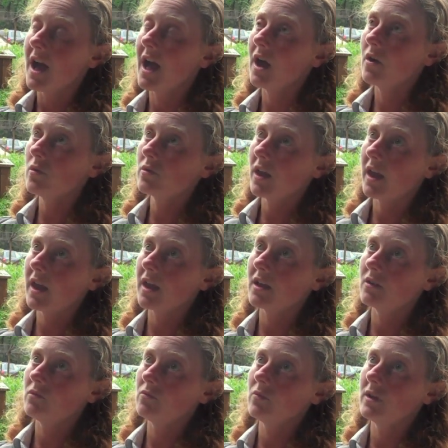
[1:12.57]
how
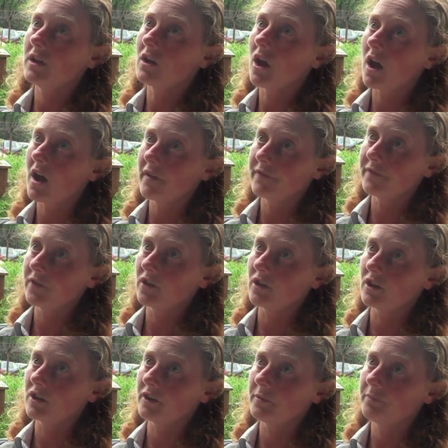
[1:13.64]
can we
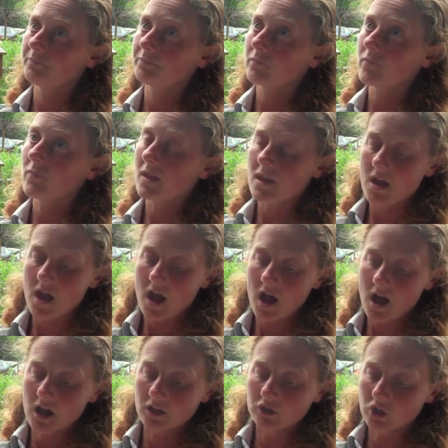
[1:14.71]
offer
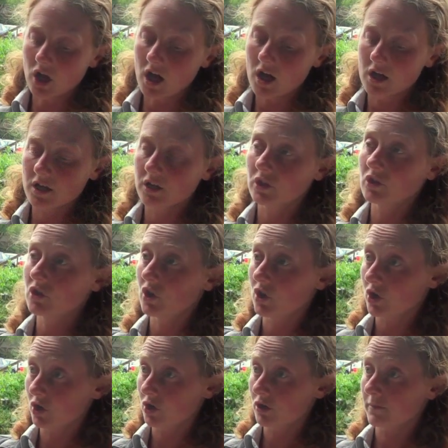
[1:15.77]
a
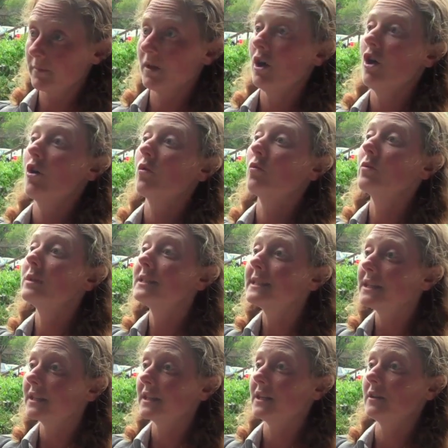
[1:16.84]
long-term,
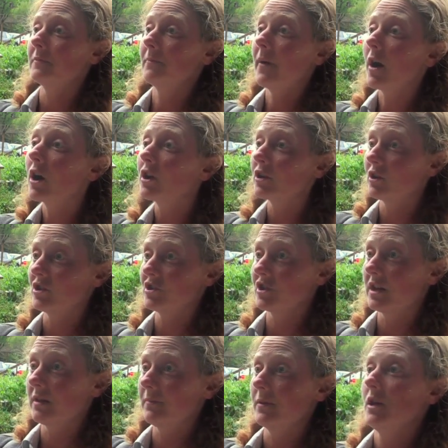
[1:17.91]
resilient
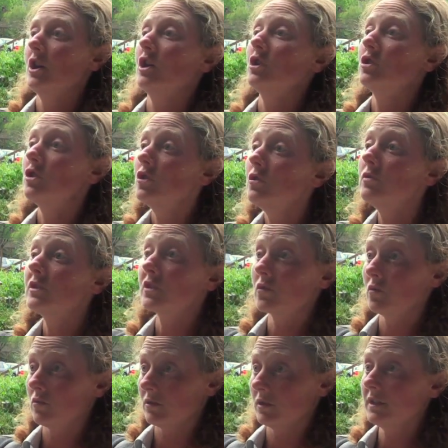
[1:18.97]
partnership to
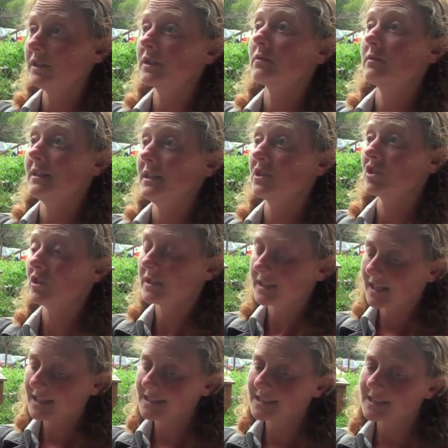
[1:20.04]
schools, so teachers
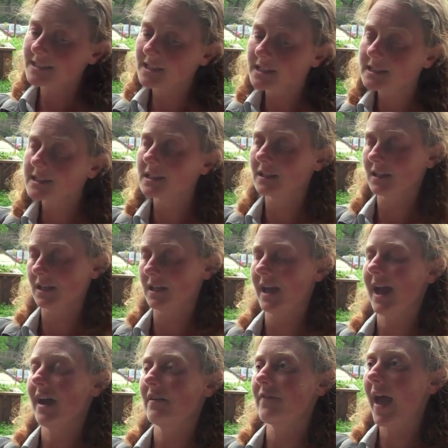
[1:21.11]
consistently
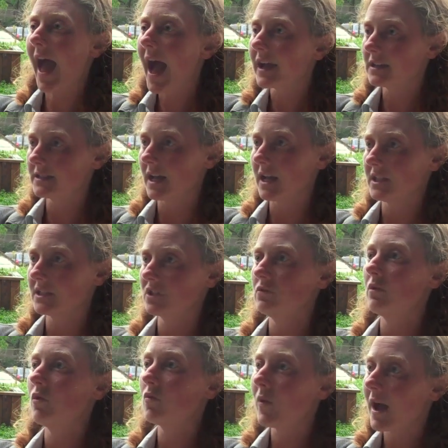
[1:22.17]
have access
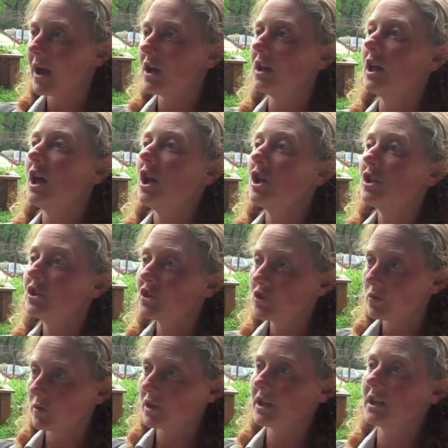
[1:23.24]
to a
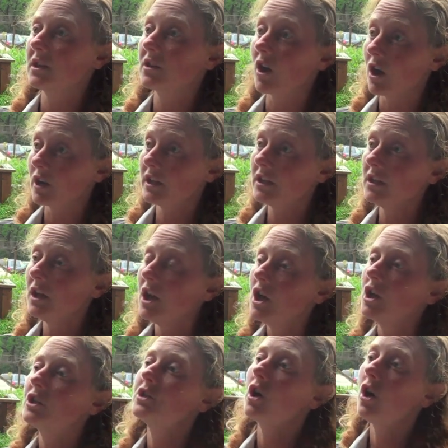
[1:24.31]
well-stewarded garden
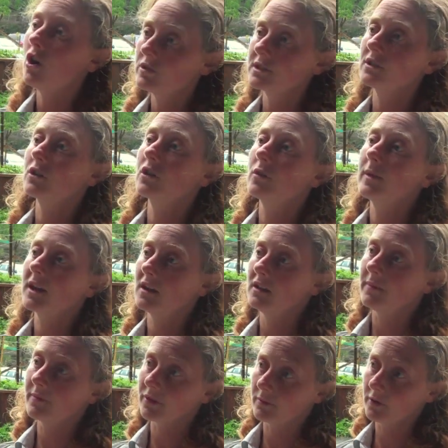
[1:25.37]
to host their
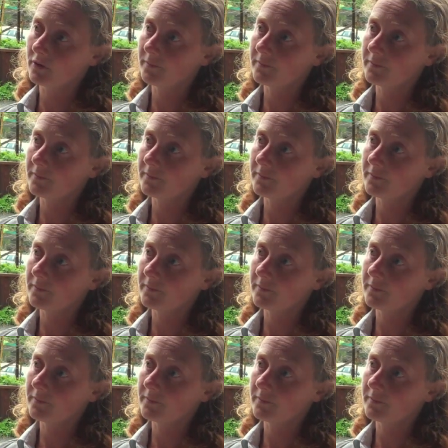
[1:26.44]
curriculum through.